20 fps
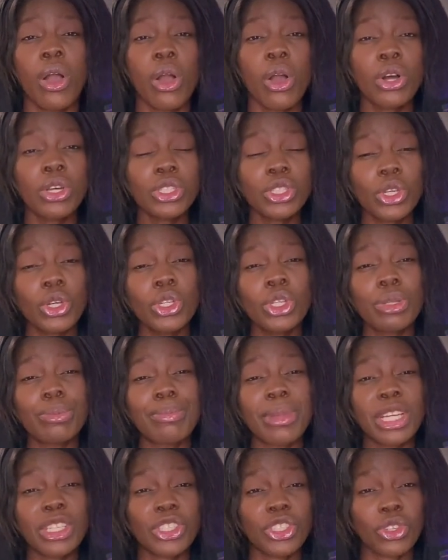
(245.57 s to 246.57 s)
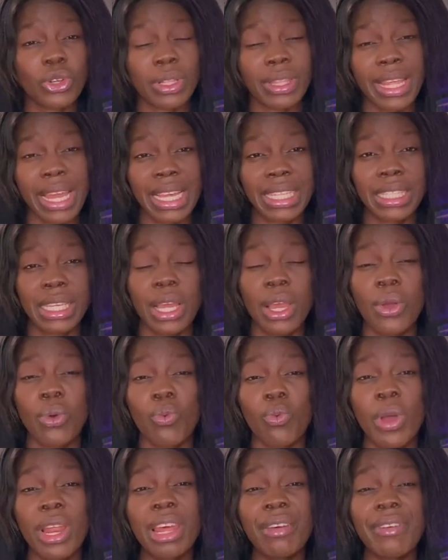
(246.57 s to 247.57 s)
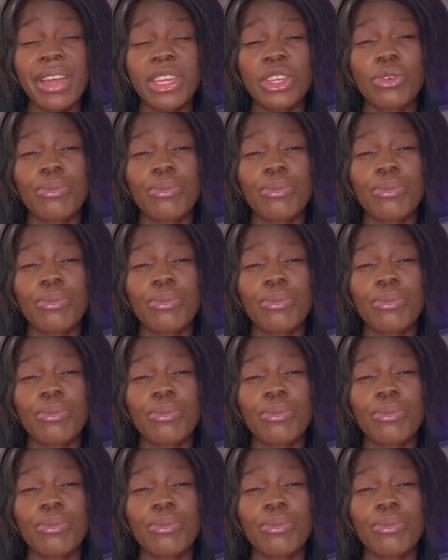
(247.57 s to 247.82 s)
Also make sure that whenever